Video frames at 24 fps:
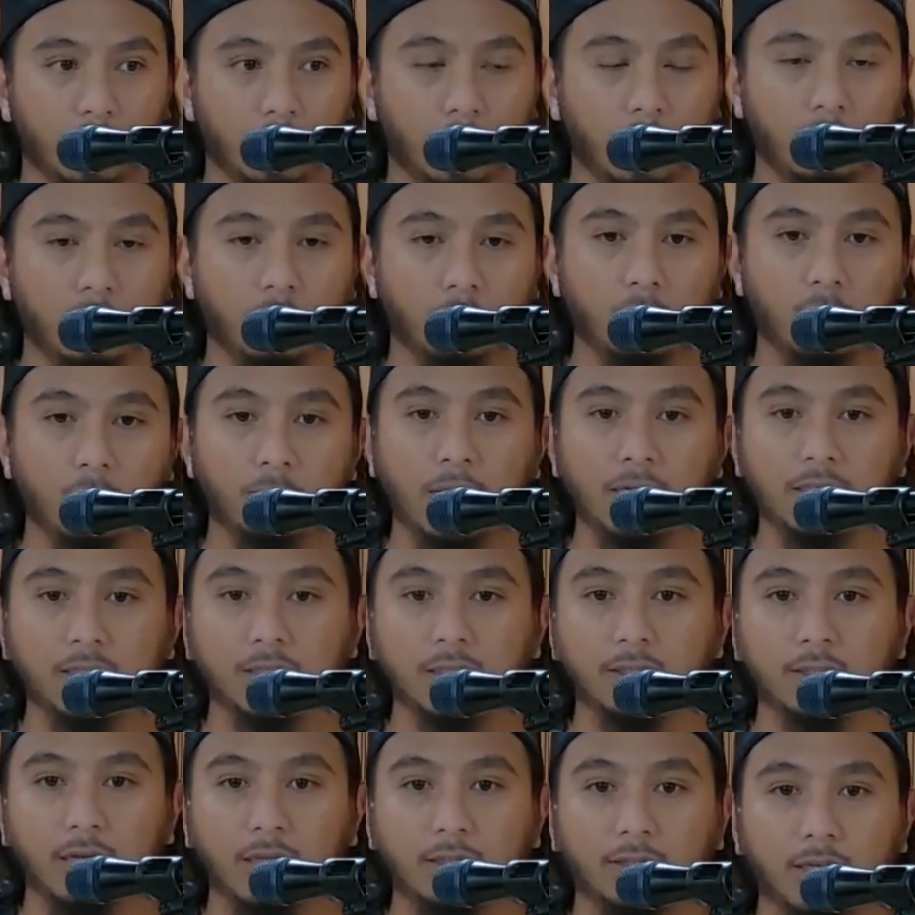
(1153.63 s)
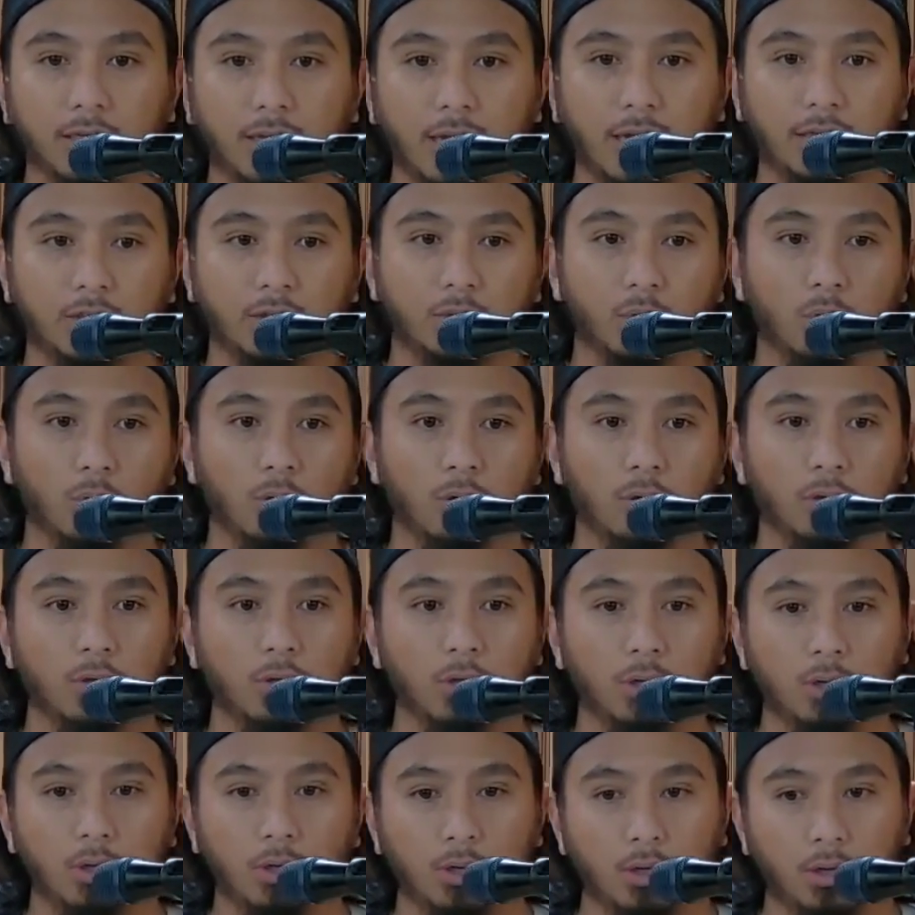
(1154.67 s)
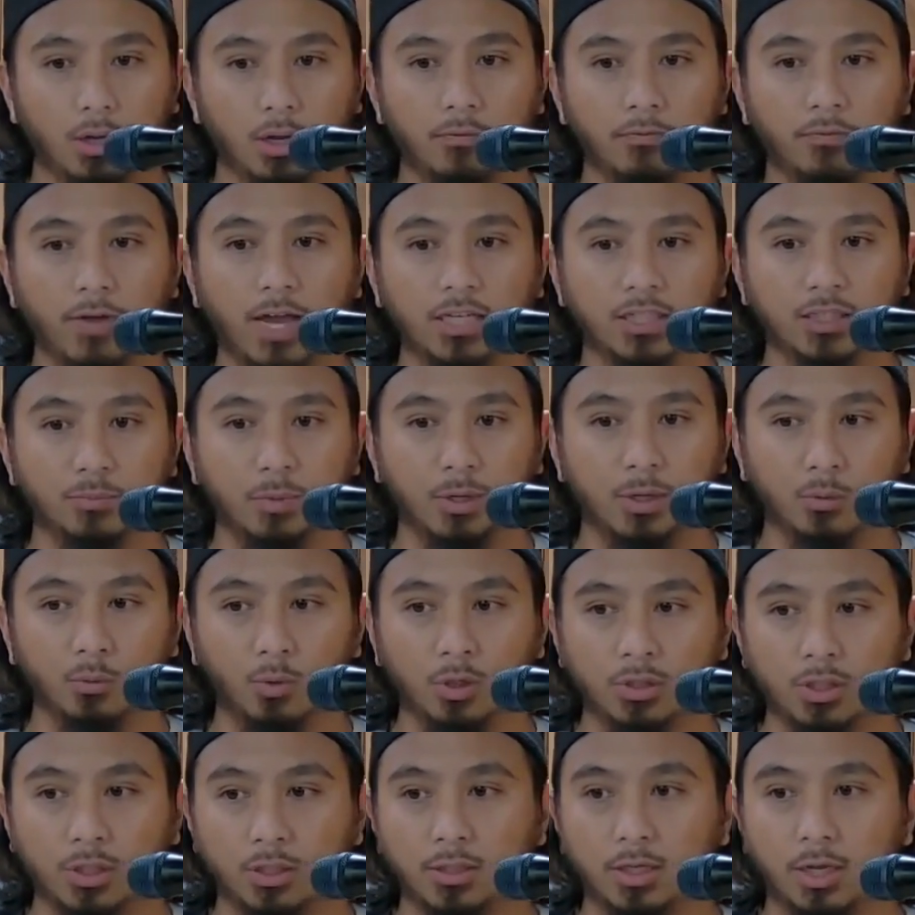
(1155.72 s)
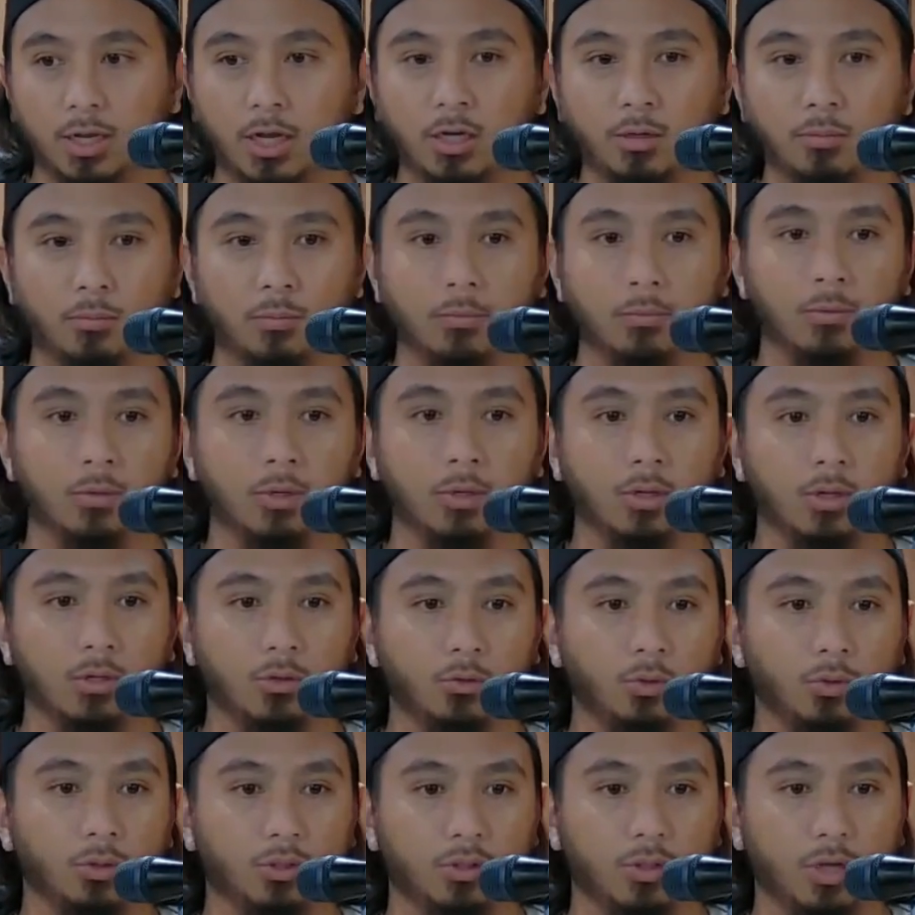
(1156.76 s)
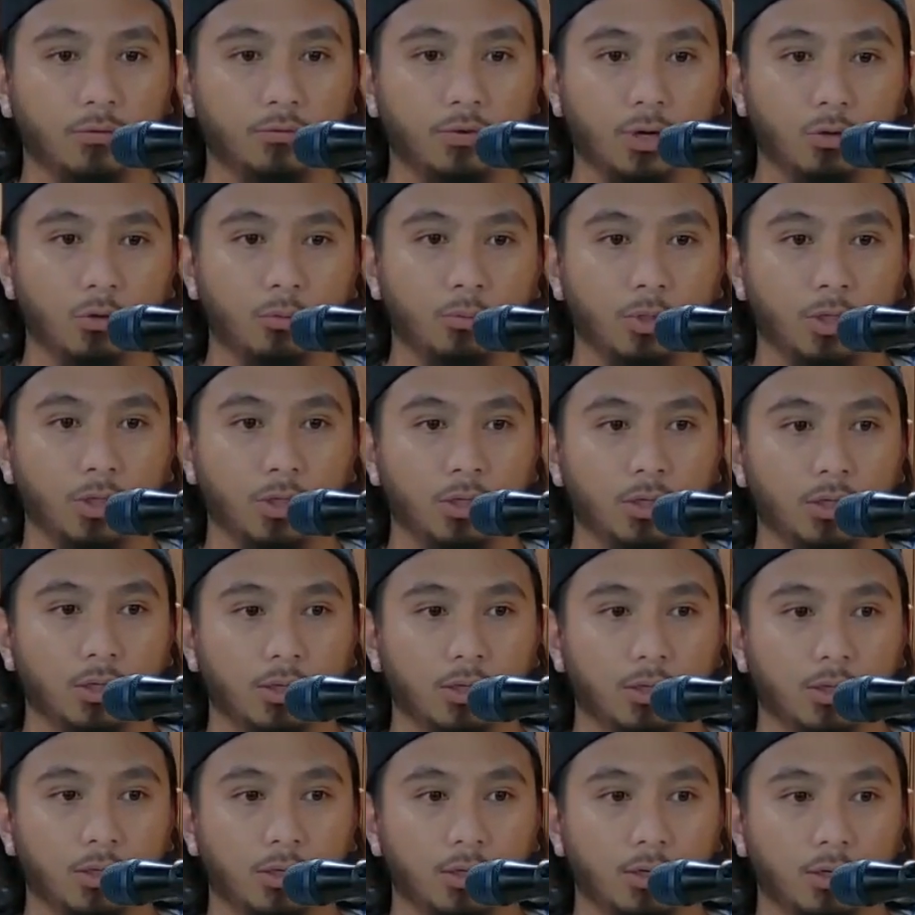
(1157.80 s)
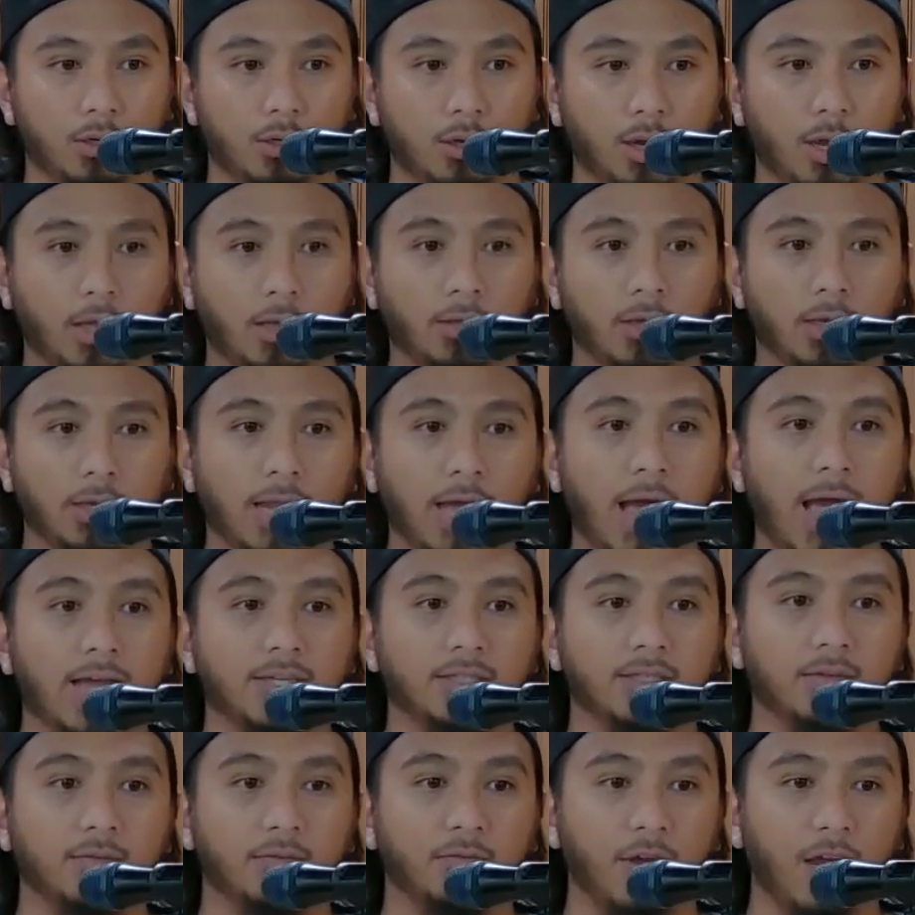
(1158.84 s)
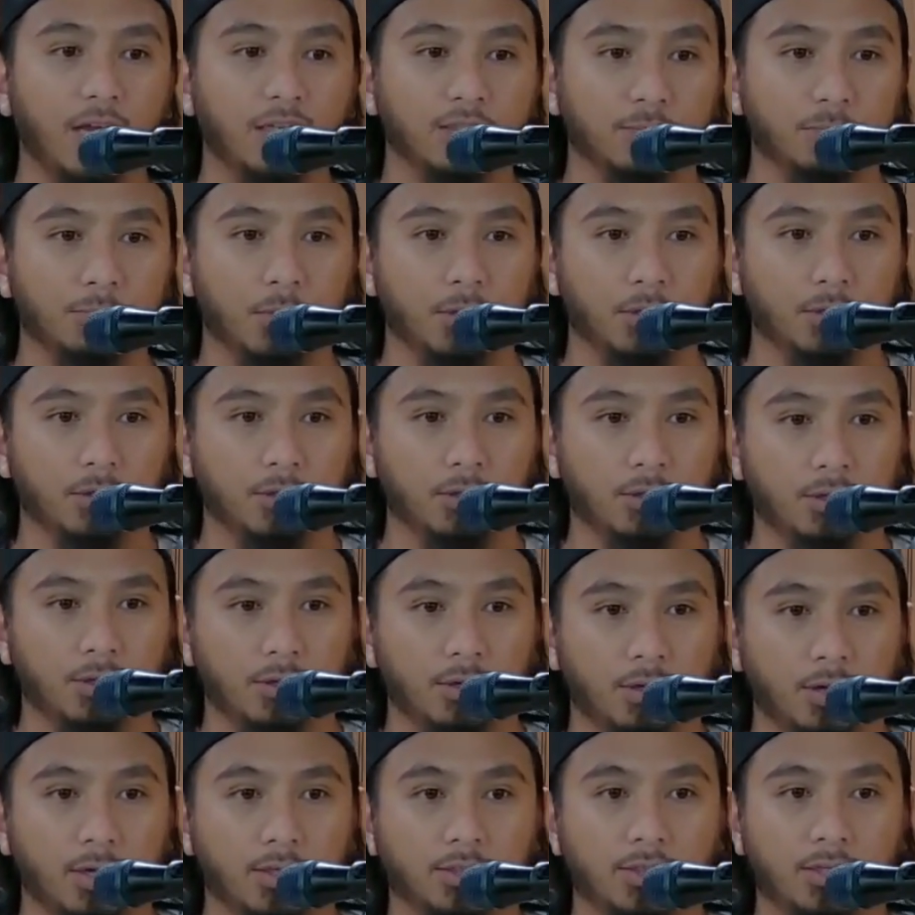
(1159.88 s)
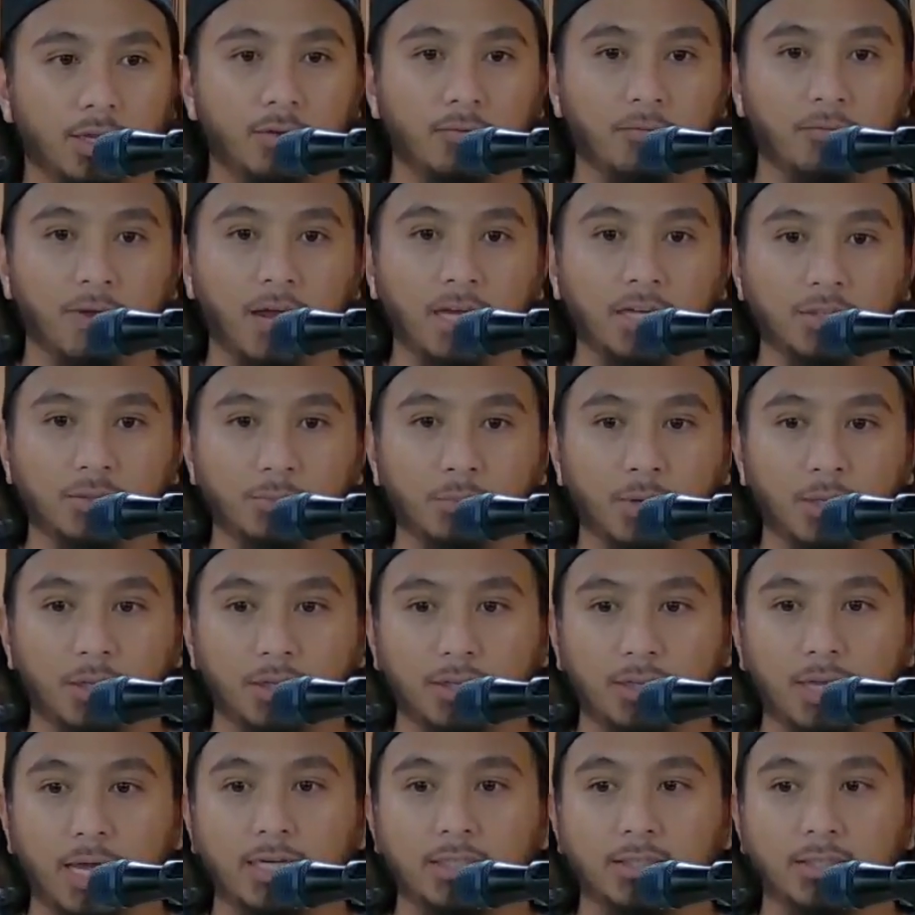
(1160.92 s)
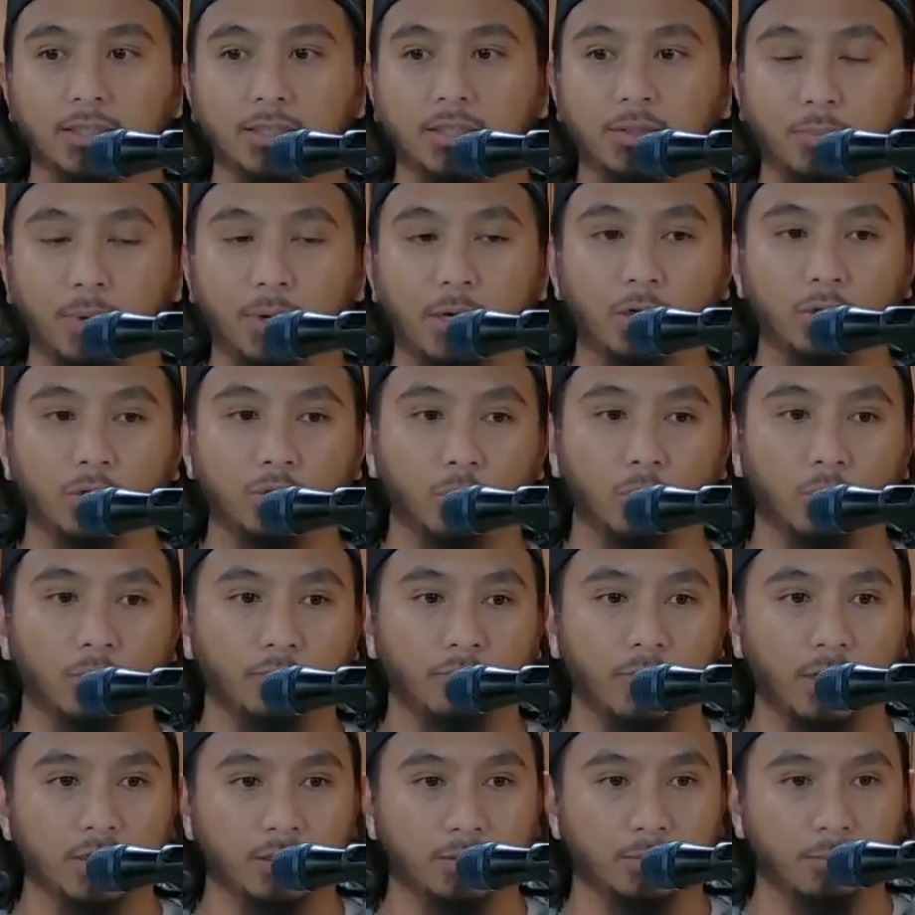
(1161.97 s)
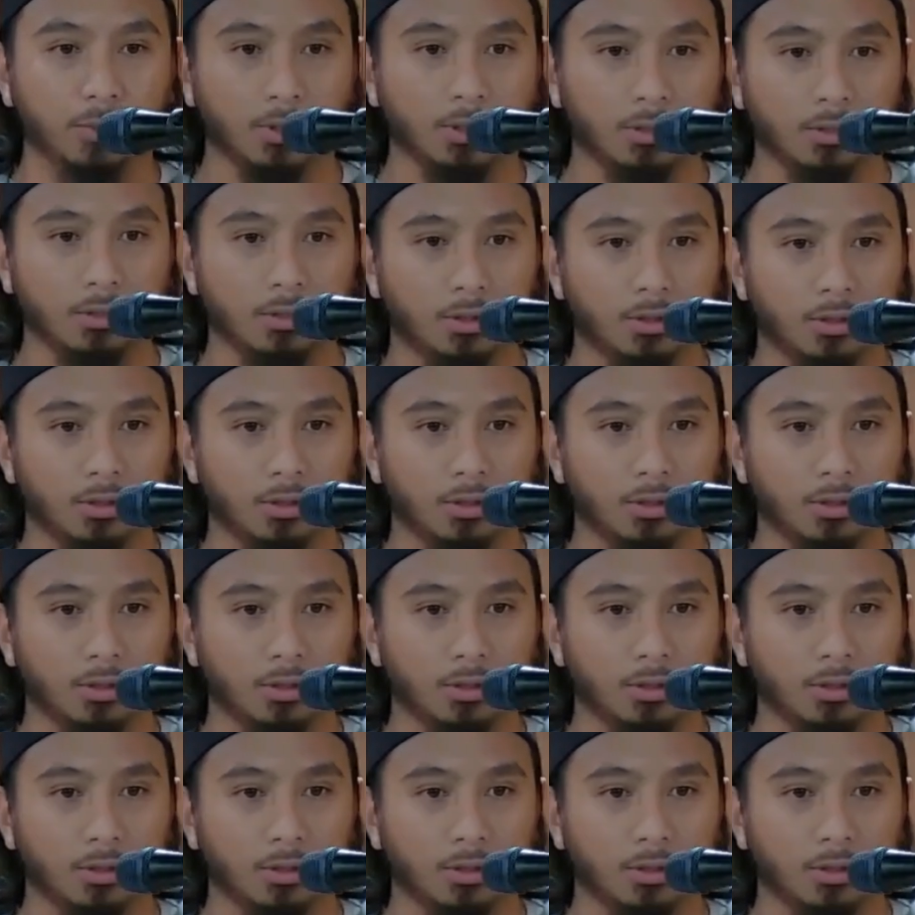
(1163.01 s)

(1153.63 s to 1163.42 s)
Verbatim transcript: and then we mentioned the intellectual investment, which is ilm yuntafa'u bihi. And the last investment is the investment that is a spiritual investment,